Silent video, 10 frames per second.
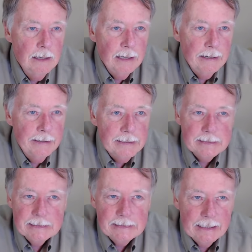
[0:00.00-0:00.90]
Uh,
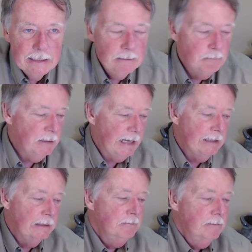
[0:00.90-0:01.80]
it's set in
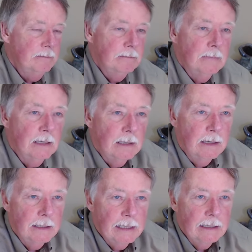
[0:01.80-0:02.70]
platinum.
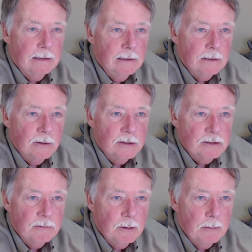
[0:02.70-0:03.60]
Uh, again, the
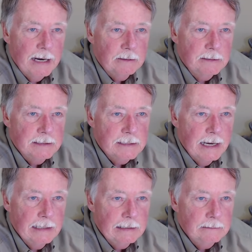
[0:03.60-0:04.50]
Christopher Michael
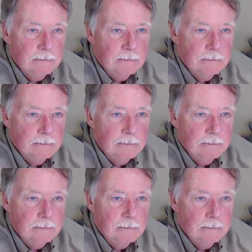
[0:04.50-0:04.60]
design.